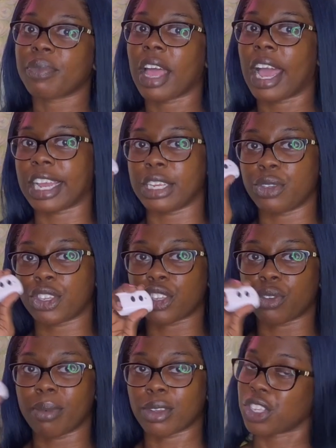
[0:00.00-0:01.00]
I can use this
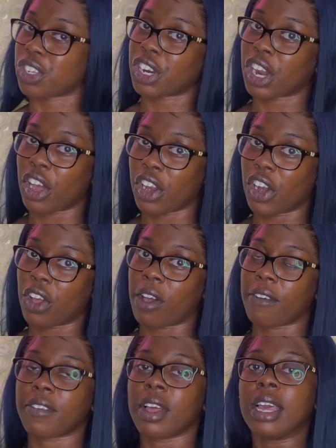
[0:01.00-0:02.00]
remote to turn it on and
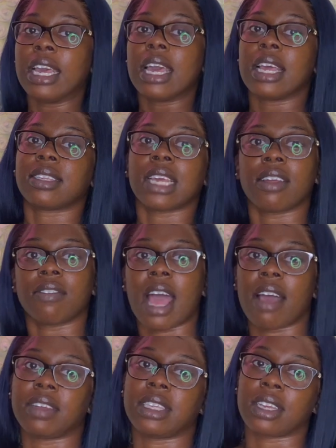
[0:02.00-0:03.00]
off instead of
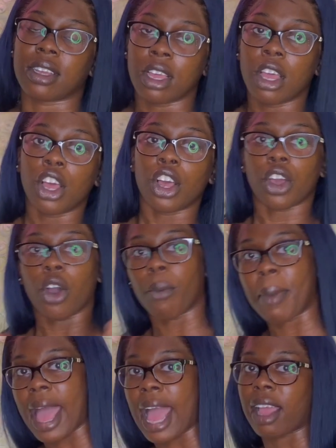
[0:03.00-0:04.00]
having to go
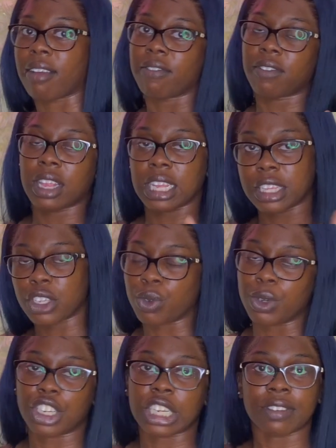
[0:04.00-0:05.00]
back and click the
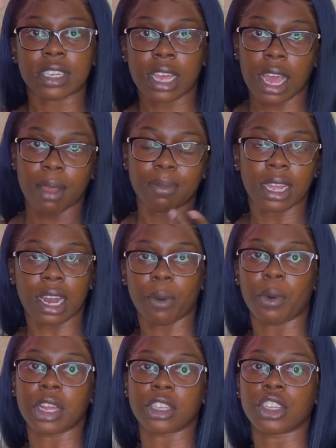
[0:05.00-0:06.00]
switch every time that I
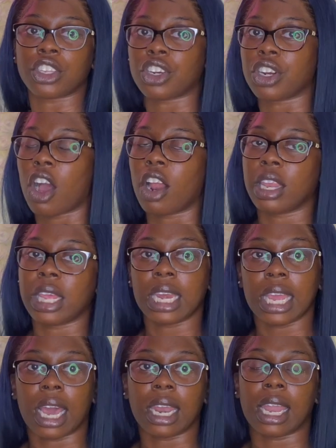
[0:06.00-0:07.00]
wanted to turn on the
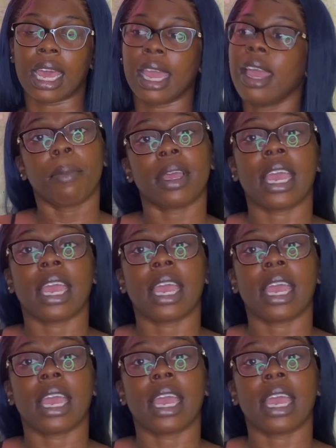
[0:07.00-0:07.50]
neon light. But